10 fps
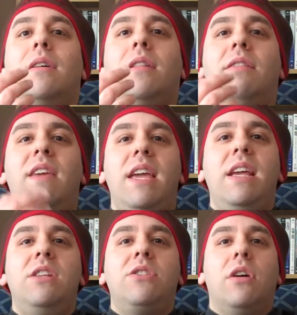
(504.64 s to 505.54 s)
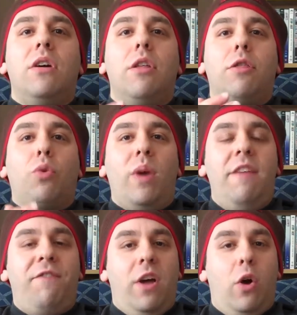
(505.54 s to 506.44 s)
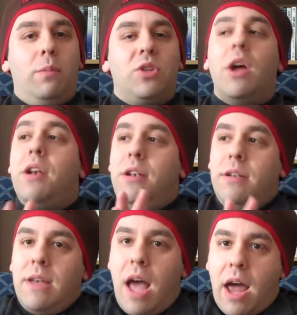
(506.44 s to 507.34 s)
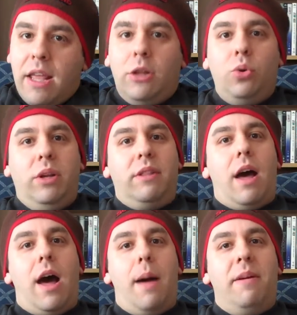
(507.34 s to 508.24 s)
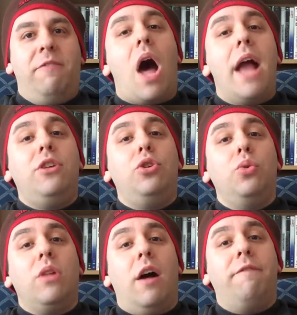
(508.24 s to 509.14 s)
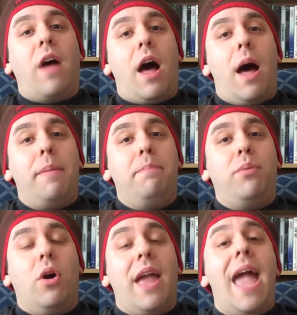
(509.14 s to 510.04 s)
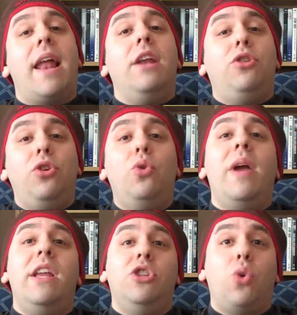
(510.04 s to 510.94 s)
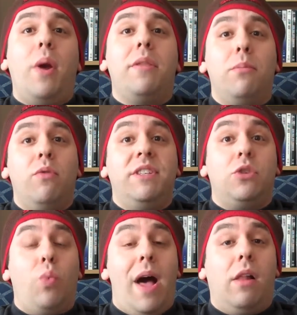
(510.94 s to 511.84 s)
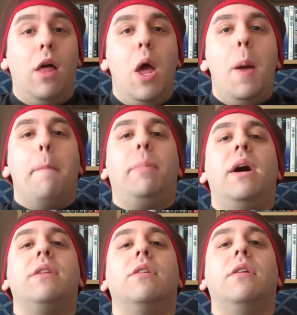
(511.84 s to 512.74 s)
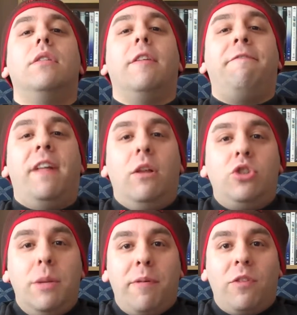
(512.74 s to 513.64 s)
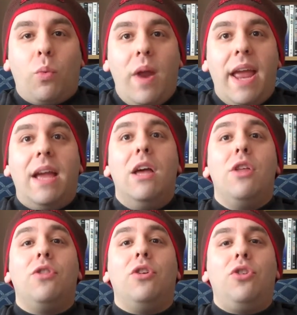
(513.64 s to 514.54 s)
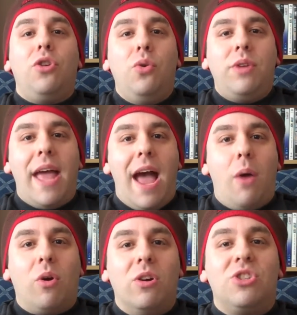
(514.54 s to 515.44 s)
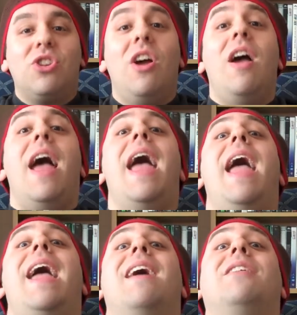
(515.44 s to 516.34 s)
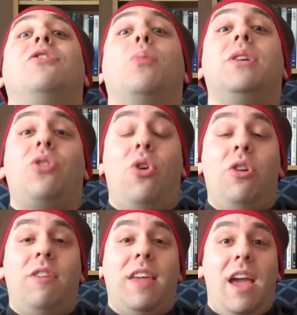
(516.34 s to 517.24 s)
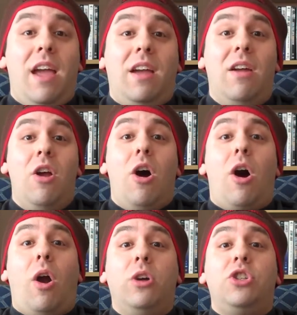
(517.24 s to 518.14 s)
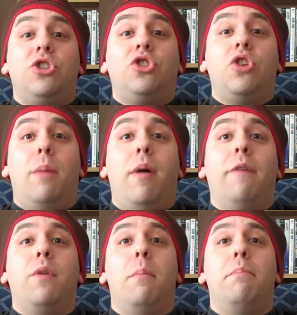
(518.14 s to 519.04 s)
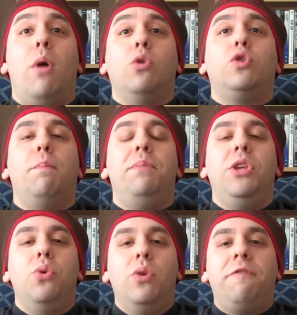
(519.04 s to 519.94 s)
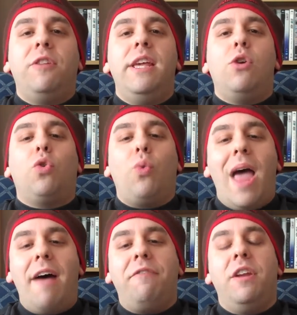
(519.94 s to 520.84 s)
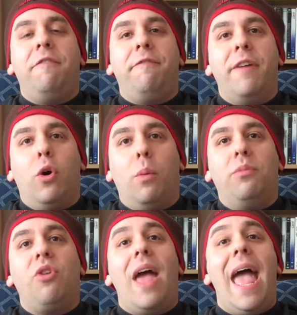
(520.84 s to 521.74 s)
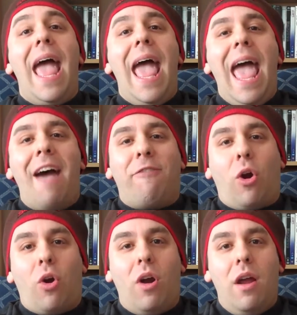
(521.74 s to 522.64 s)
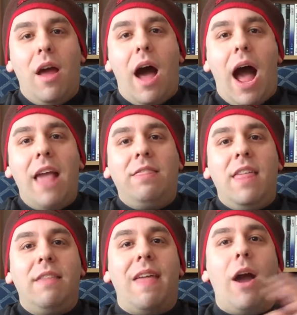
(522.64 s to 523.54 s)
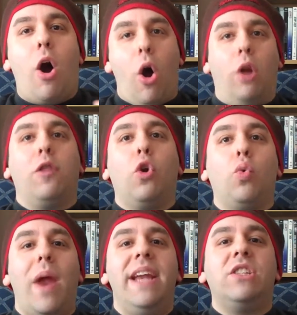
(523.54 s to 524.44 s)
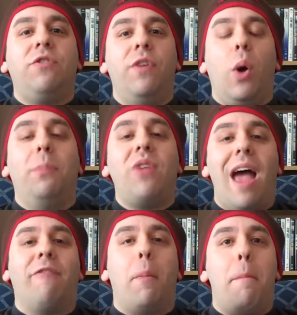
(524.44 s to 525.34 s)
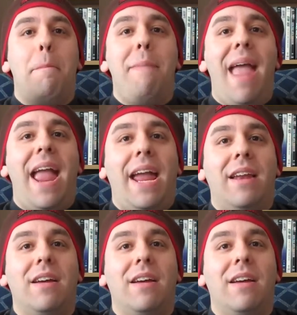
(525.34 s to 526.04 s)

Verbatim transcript: These 3 films, not including The Hobbit. I do love The Hobbit book, and I do enjoy the movies as well. But The Fellowship of the Ring, The Two Towers, and The Return of the King are just some of the most beautifully crafted films ever. I think they are the greatest films ever made.